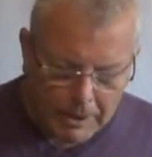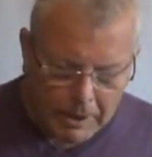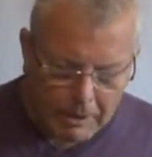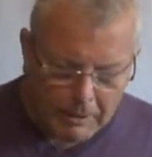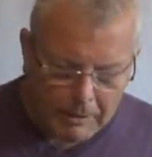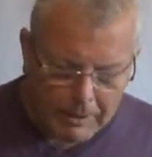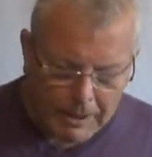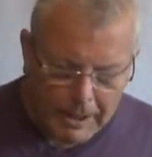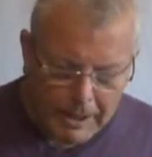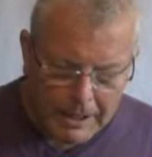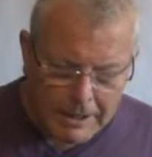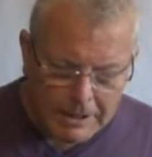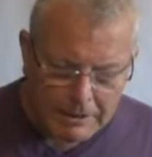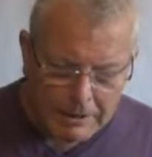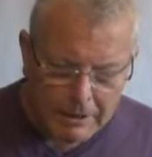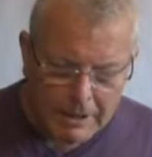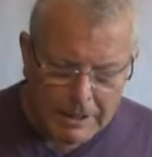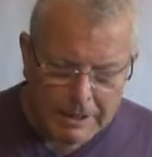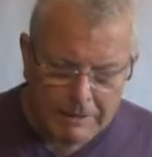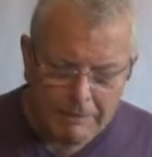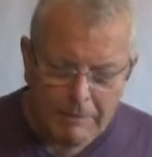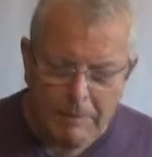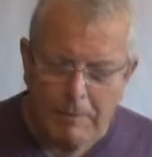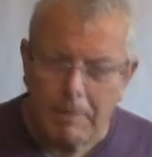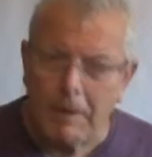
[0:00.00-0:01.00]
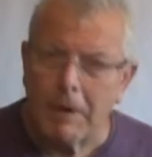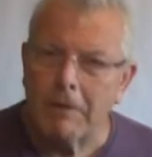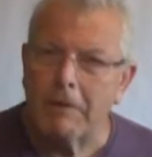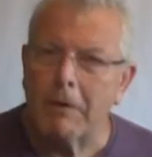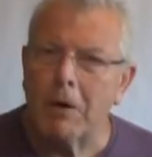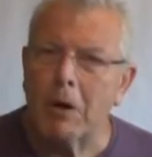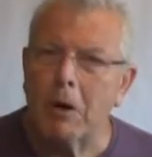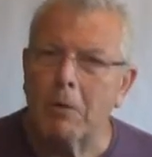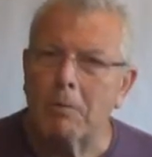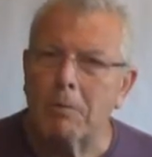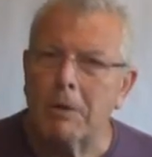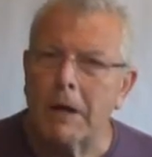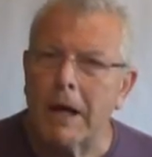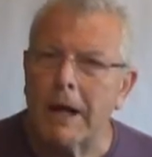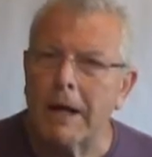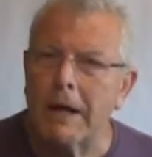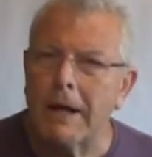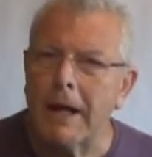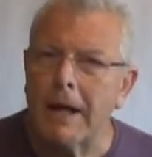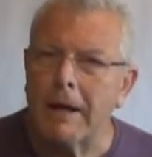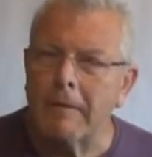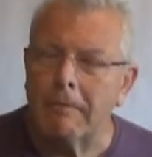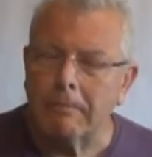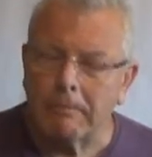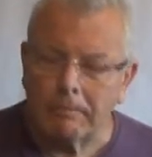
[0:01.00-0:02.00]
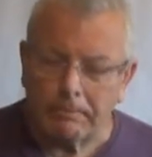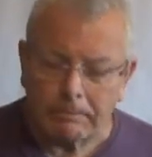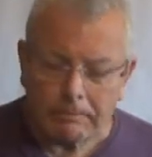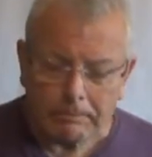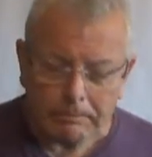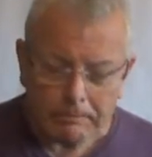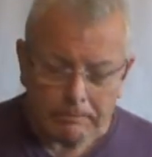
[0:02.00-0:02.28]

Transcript: Okay, so let's have a bit of an update then.